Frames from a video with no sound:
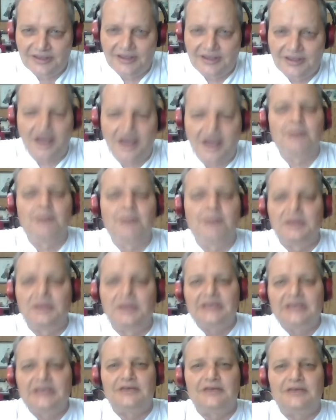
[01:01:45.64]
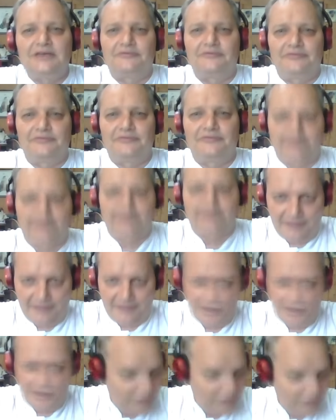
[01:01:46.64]
I believe I
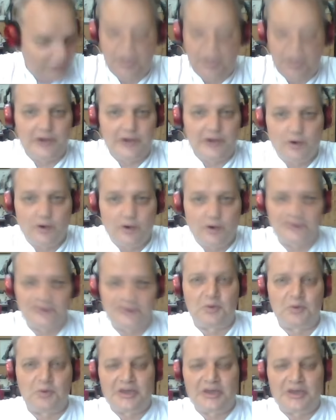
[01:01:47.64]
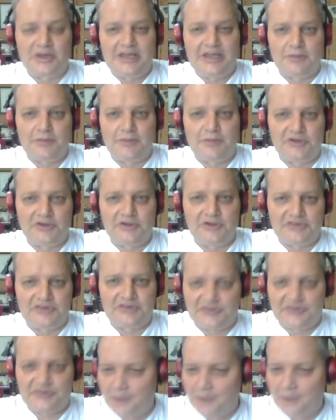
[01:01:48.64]
was I knew I was born again because I
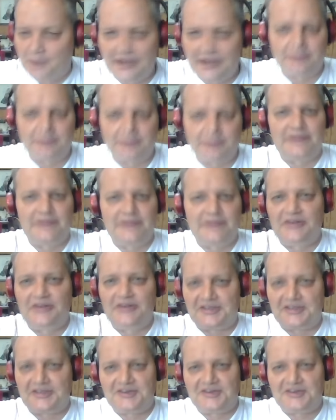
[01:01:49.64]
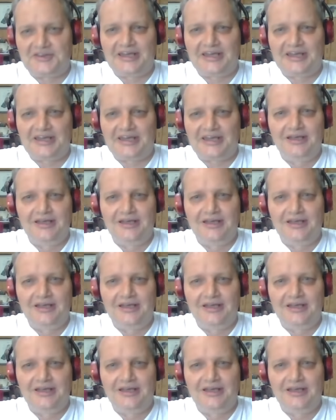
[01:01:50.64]
sprung out of bed the next day.